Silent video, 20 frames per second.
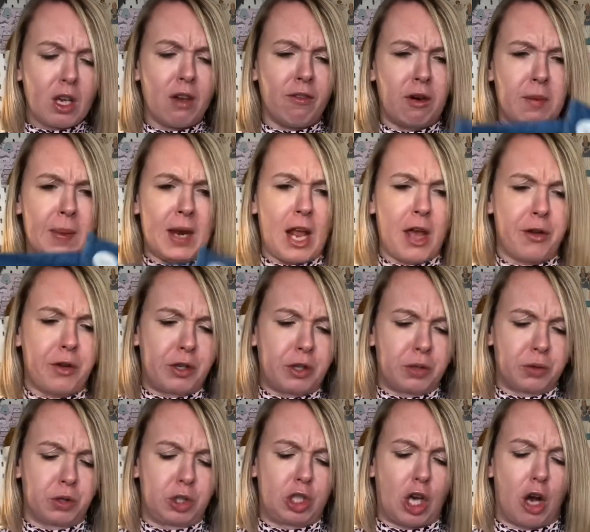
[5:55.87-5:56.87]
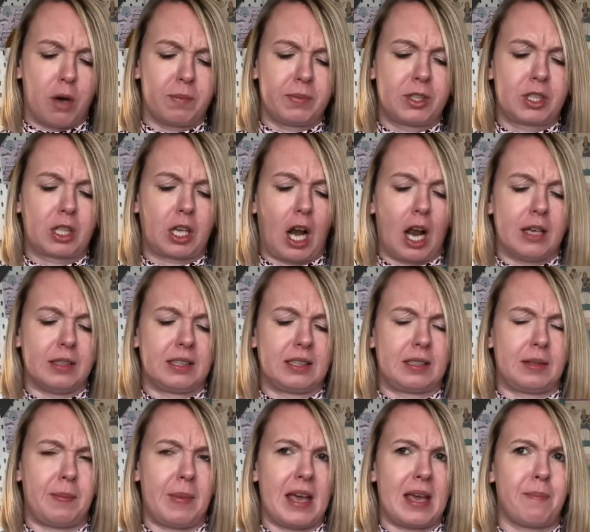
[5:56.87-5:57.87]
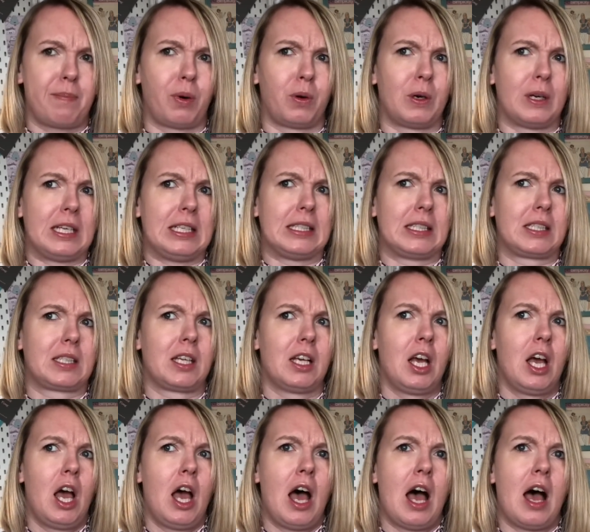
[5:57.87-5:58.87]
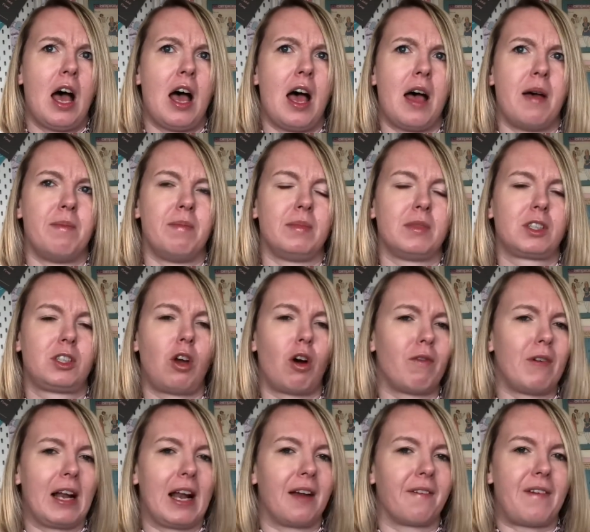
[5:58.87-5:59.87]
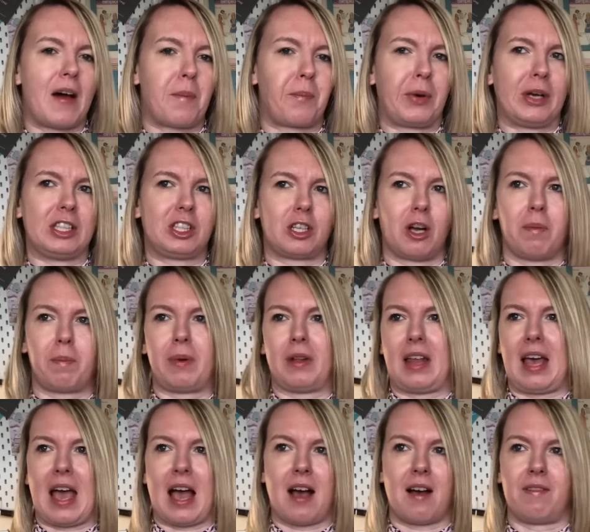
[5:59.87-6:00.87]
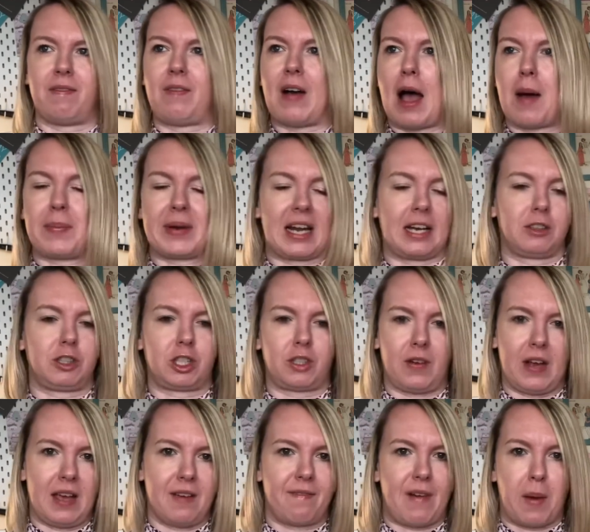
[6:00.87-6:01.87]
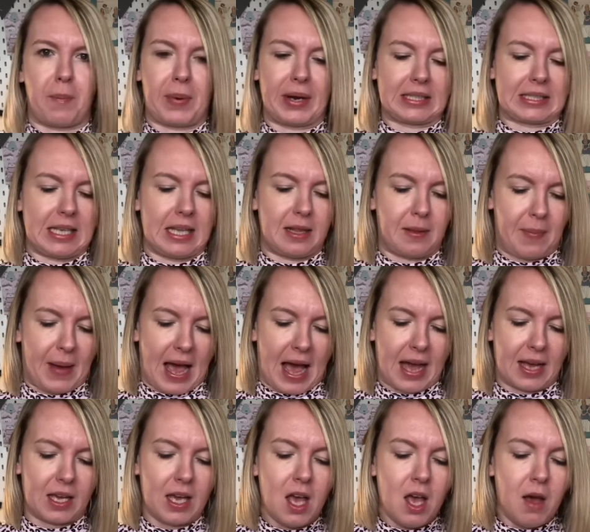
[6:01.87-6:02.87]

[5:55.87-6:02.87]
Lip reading: from a local shop close to me, Boys. It's not really a fabric shop, but they have haberdashery and fabrics at the back.